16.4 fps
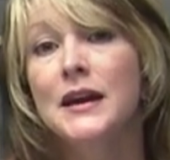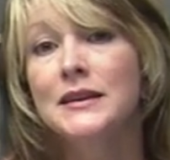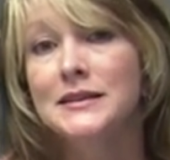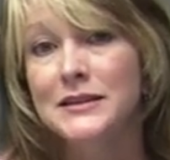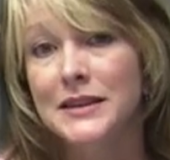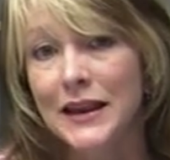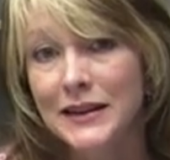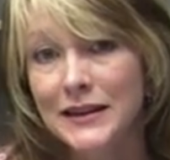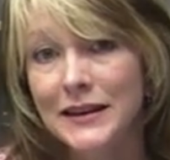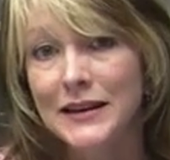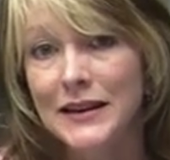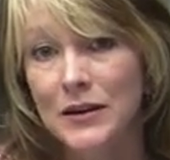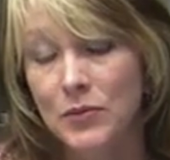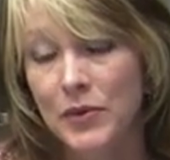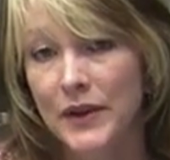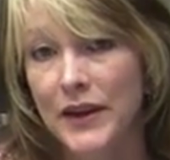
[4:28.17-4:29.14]
Saline
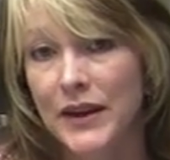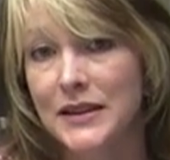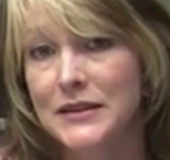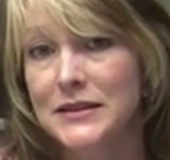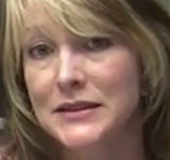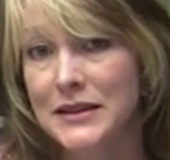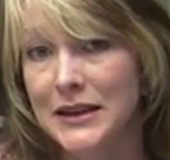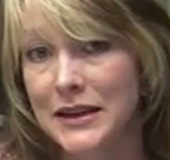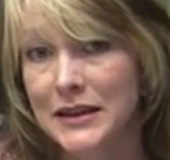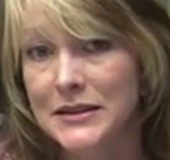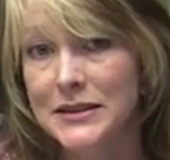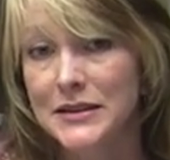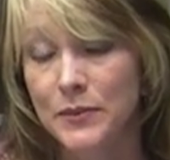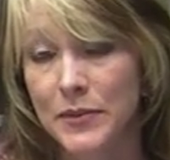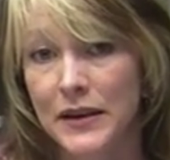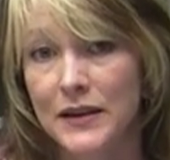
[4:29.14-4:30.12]
implants tend
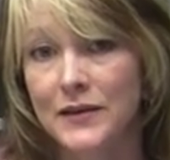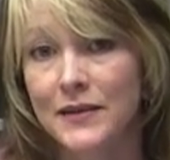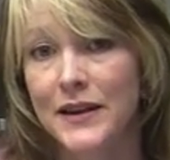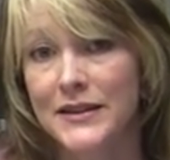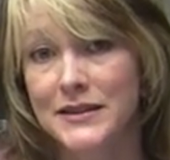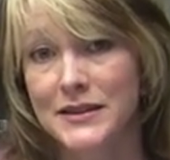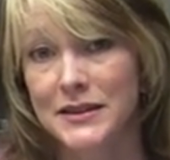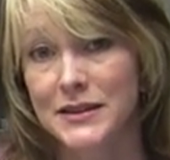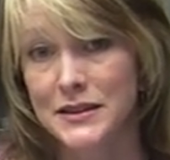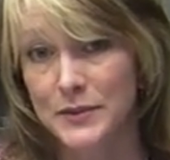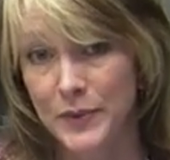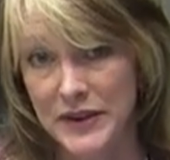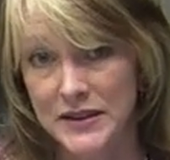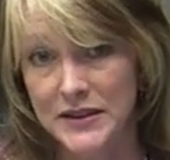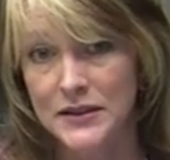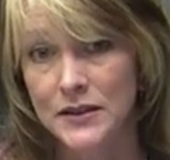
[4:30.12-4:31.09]
to be less
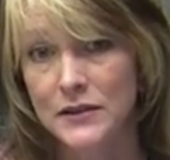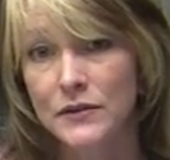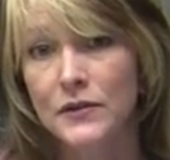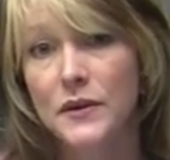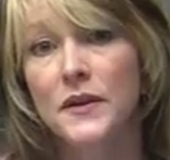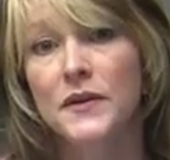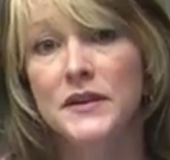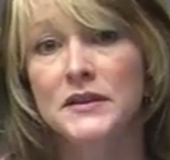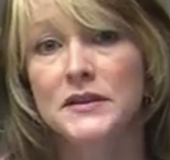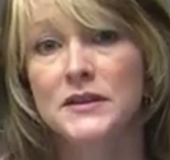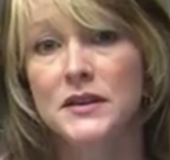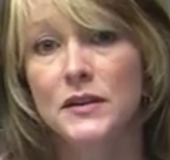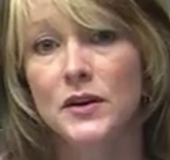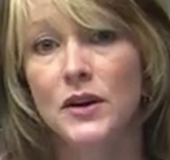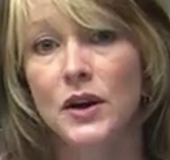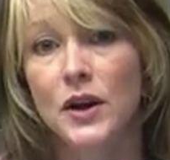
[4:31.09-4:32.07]
expensive than
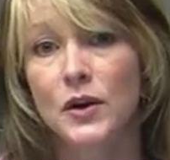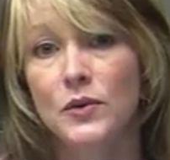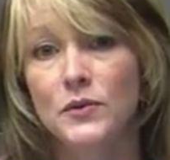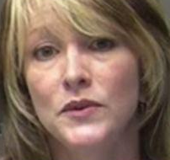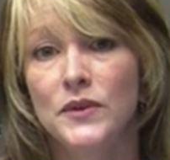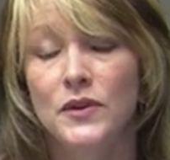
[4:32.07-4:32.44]
silicone,